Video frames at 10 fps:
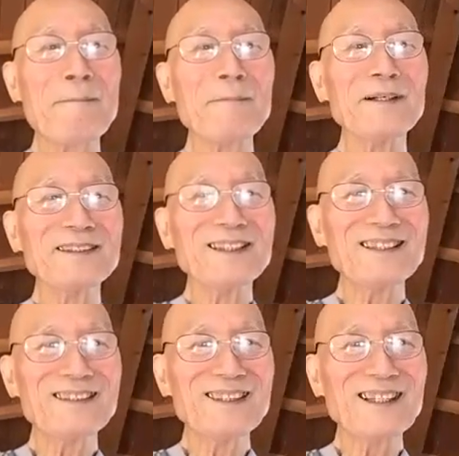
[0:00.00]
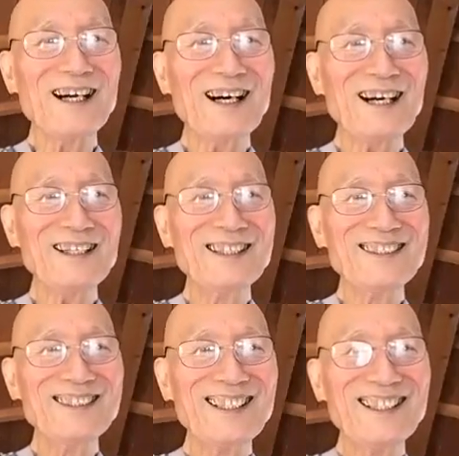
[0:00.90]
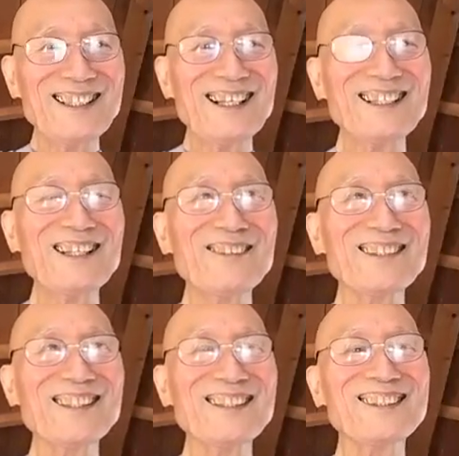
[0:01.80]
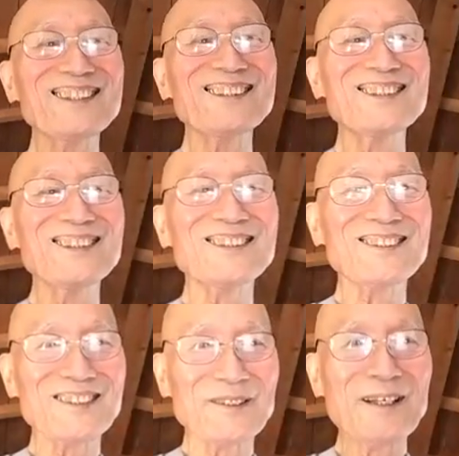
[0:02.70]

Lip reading: but it's hardly difficult to do so.